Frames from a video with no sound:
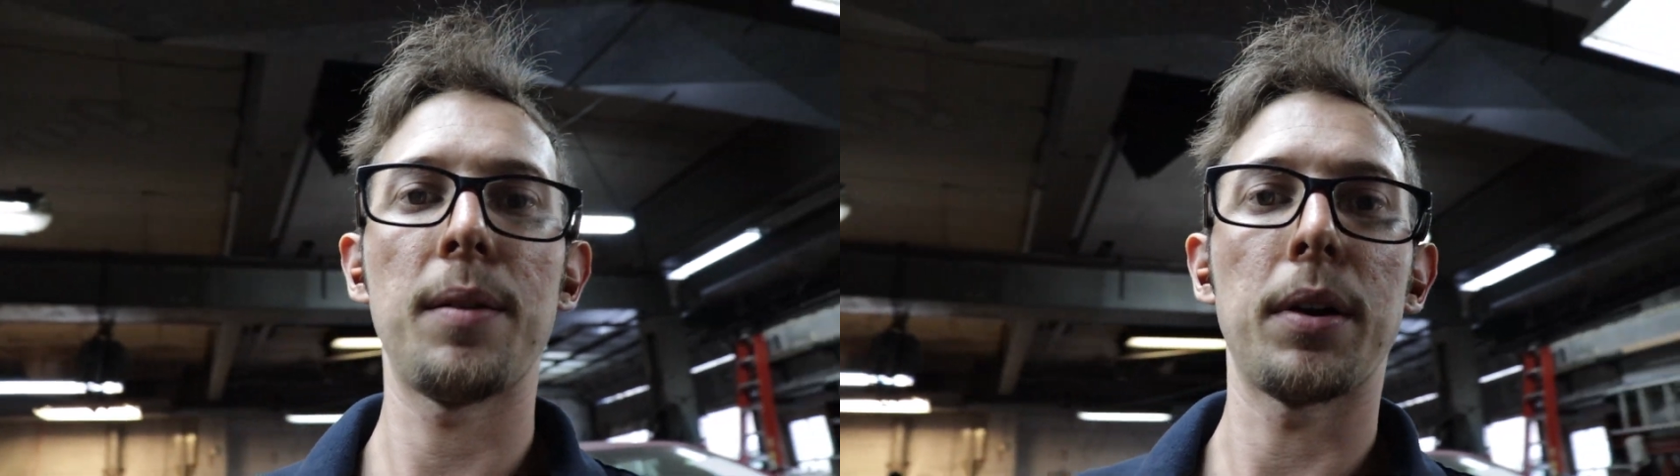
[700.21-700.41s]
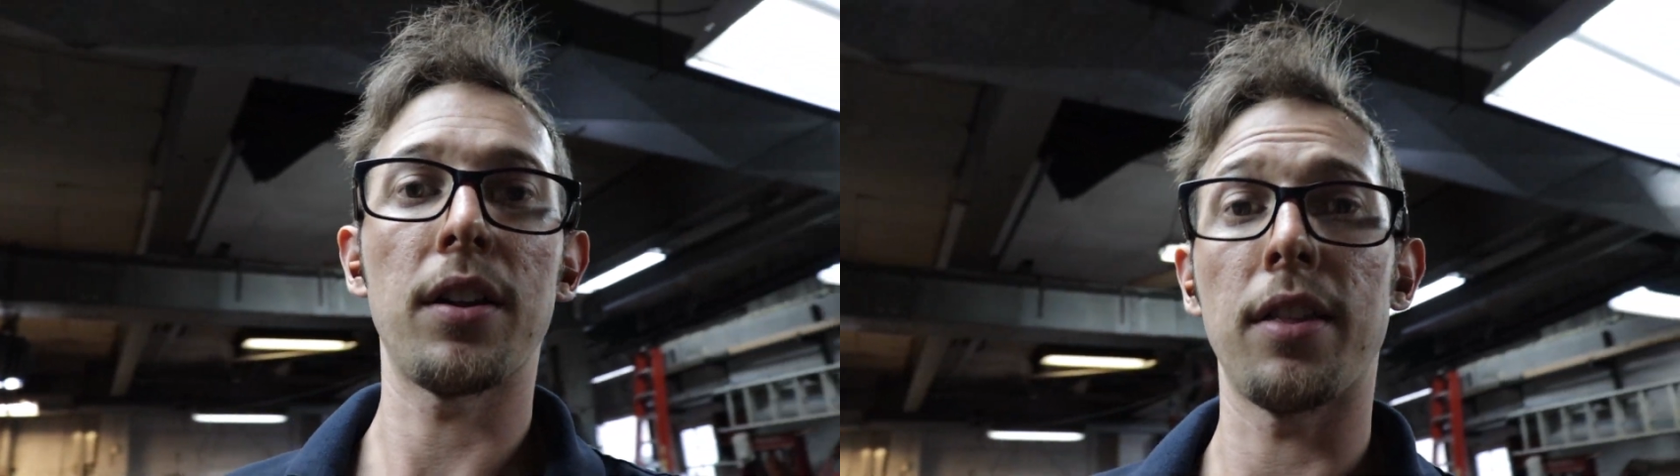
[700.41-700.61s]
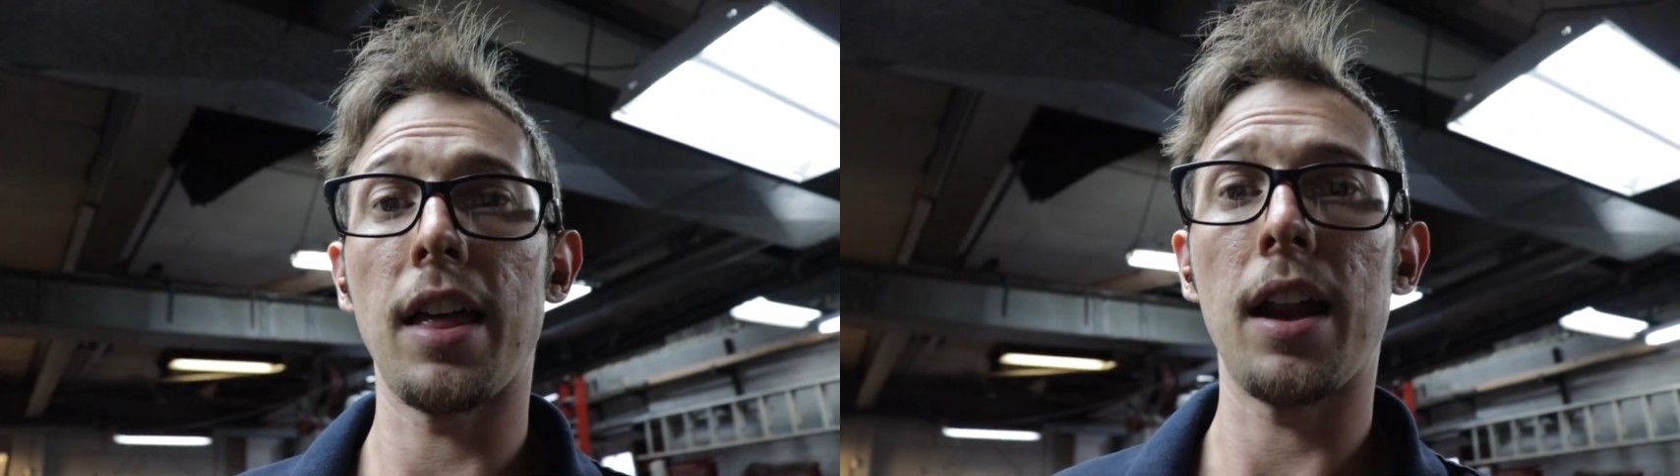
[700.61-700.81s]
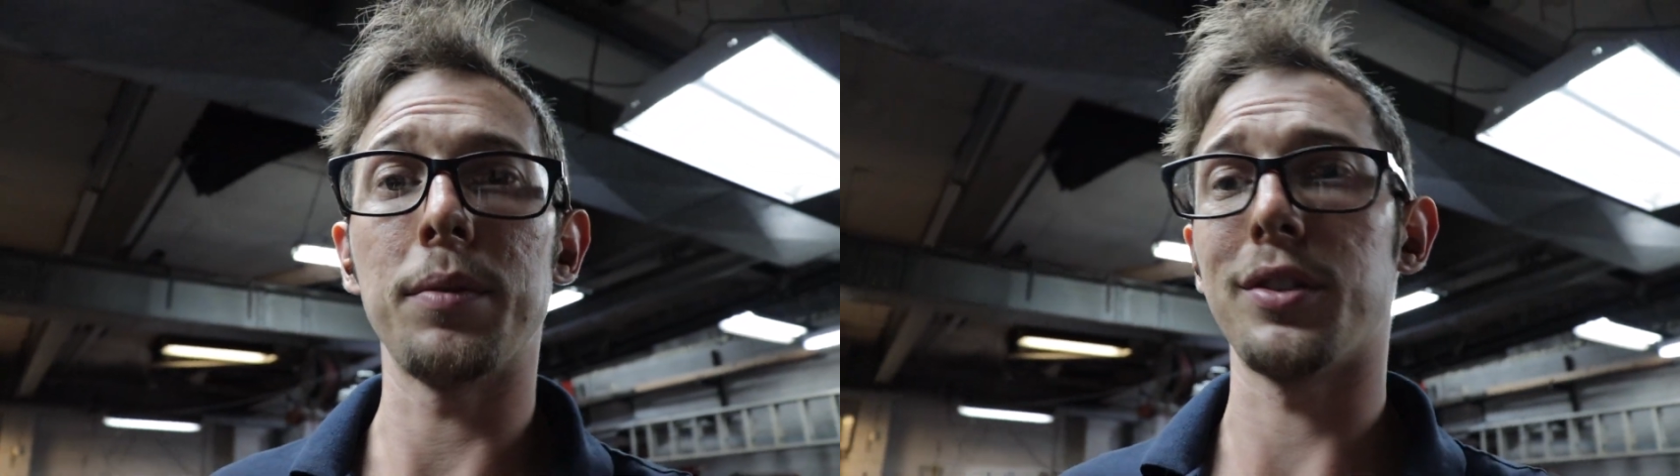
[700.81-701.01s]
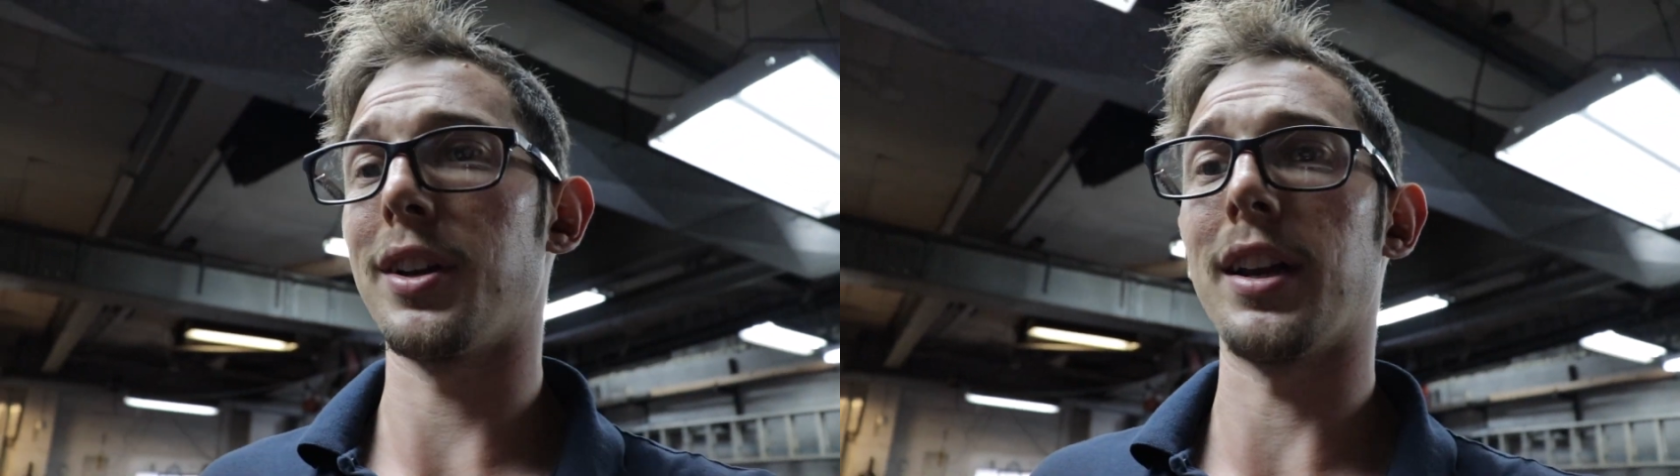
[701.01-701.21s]
but other than that, I'm
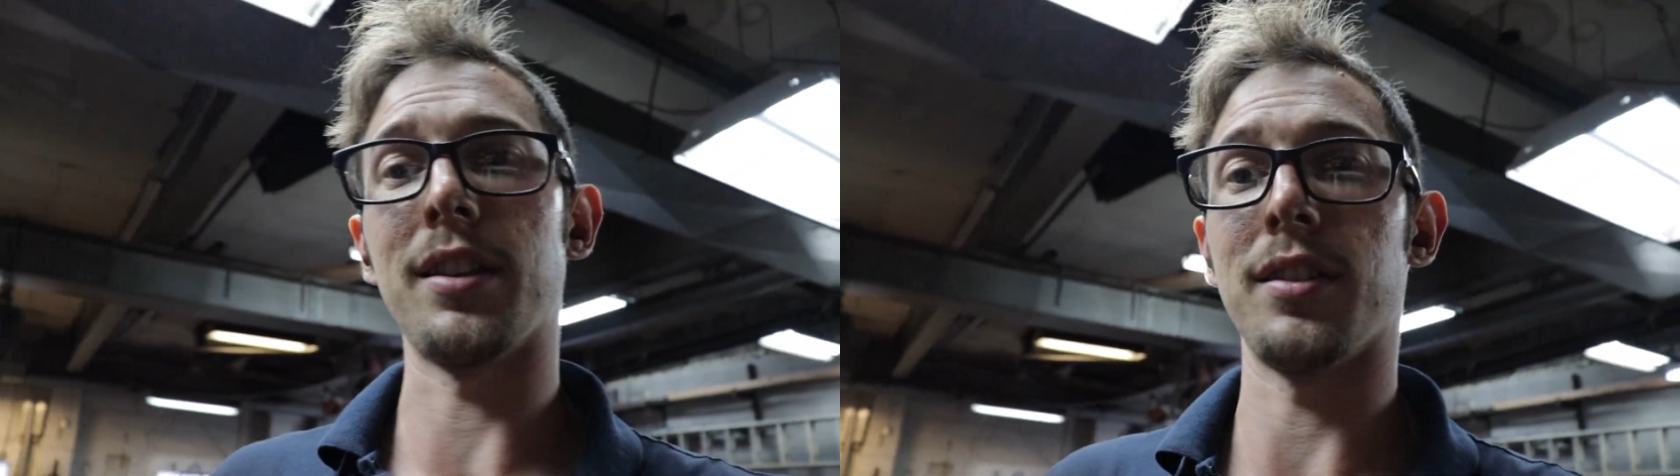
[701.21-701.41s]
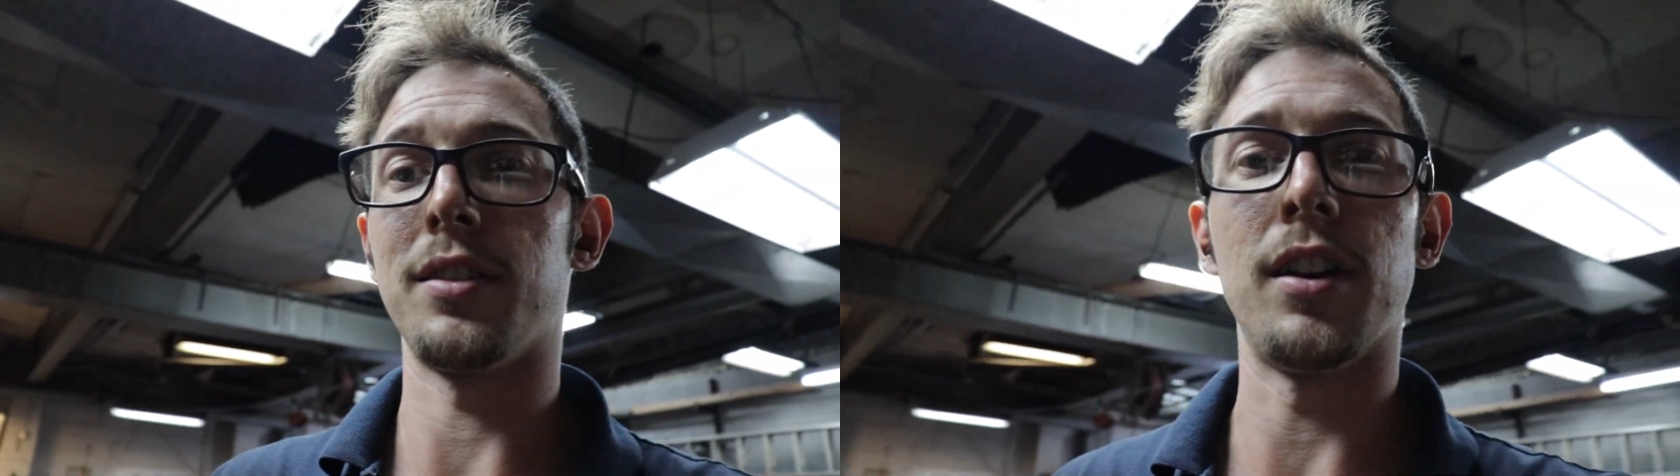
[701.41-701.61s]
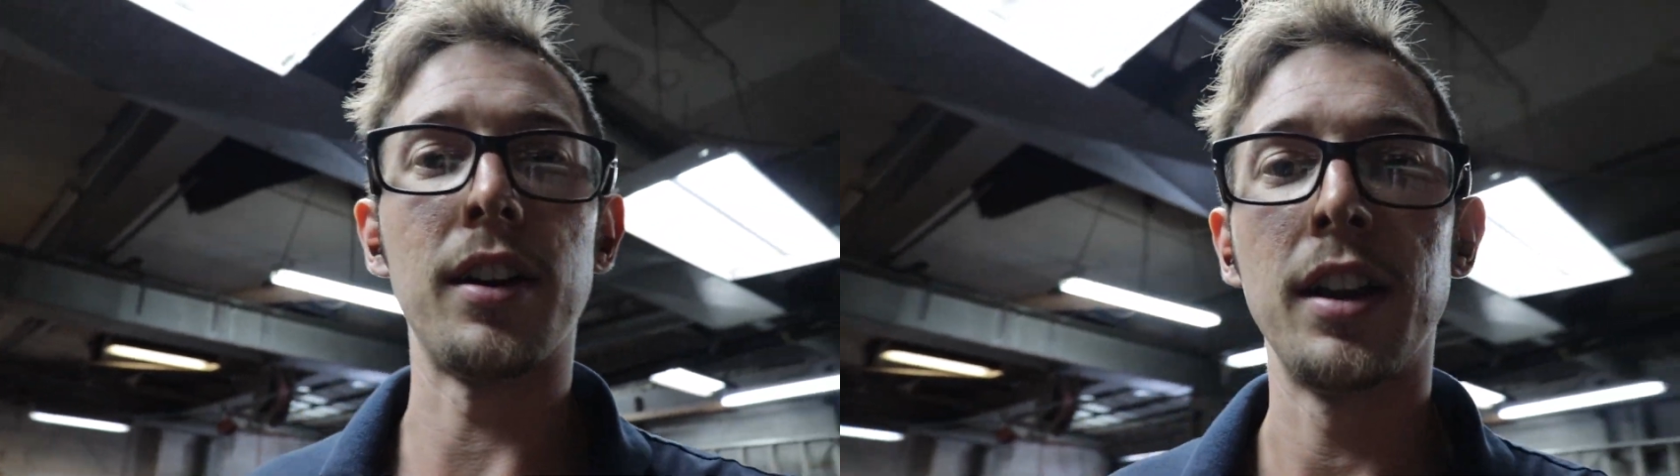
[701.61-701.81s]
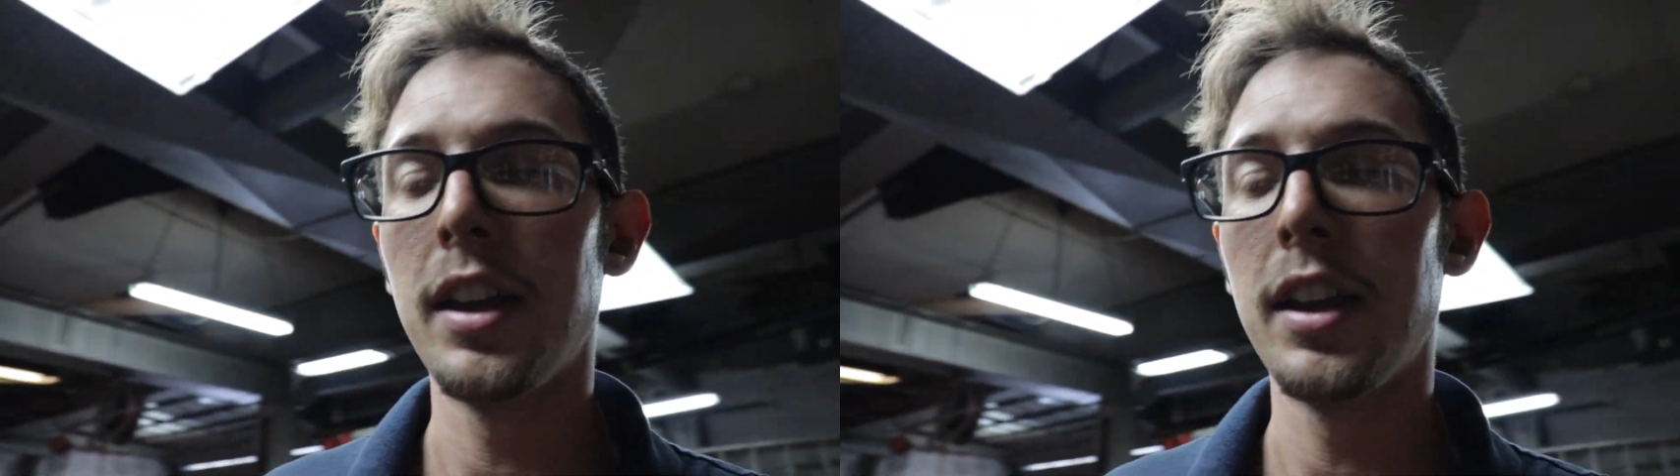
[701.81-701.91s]
just gonna get this done